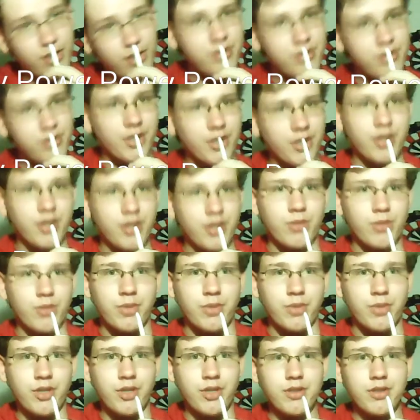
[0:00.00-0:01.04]
There's like
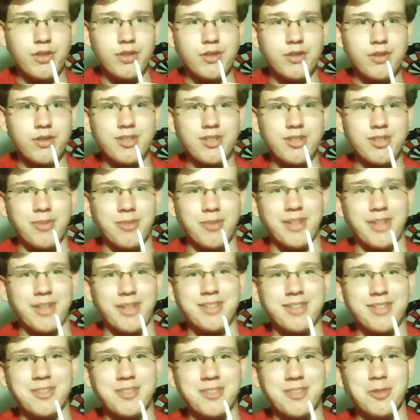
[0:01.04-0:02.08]
three to my
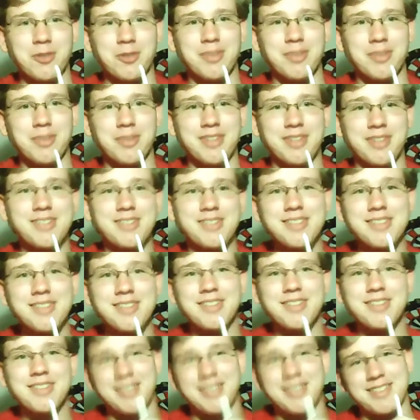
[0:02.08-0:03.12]
Google Plus
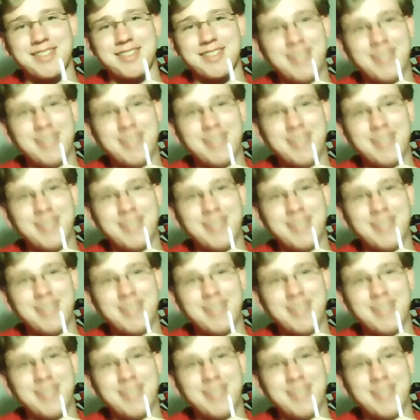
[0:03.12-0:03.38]
because